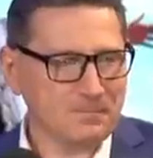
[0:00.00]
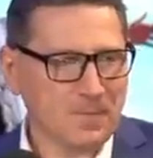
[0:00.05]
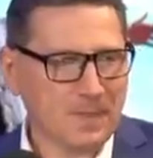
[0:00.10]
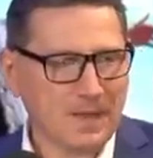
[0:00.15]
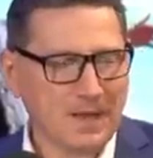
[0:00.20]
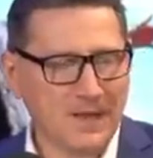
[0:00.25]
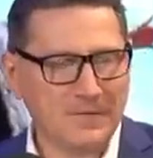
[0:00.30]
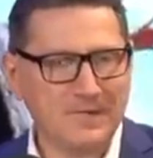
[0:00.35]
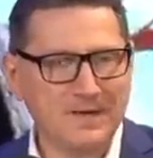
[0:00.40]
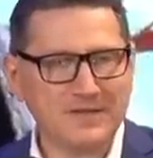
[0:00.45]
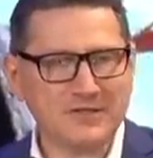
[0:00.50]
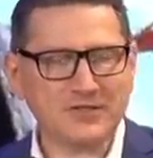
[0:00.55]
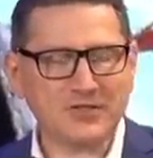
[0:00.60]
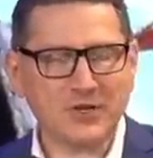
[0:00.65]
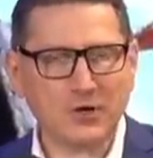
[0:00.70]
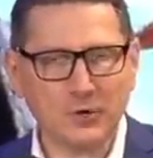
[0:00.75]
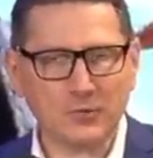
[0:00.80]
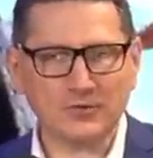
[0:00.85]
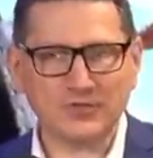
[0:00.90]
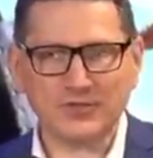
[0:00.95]
of his
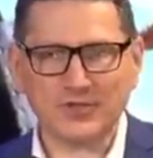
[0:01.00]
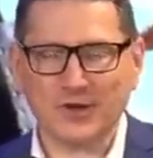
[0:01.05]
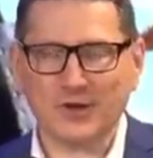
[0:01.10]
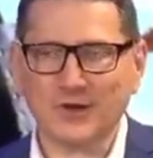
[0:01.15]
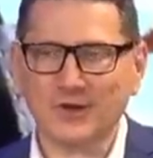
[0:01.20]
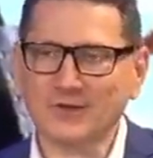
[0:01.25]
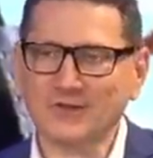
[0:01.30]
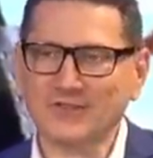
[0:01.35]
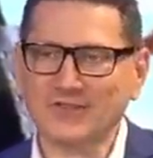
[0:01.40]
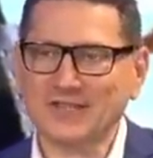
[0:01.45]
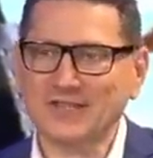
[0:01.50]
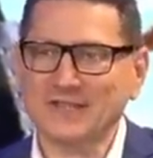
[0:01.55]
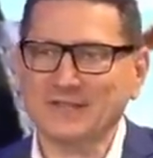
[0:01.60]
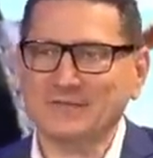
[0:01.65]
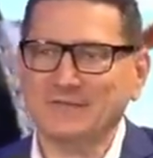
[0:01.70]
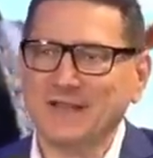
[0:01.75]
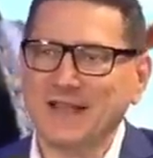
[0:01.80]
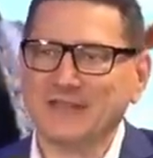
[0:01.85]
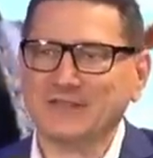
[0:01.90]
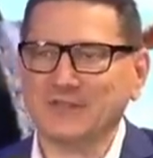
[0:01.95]
co stars in the
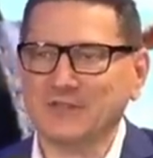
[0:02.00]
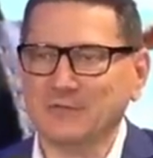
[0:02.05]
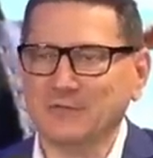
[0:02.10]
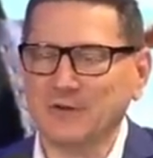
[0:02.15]
Fast and the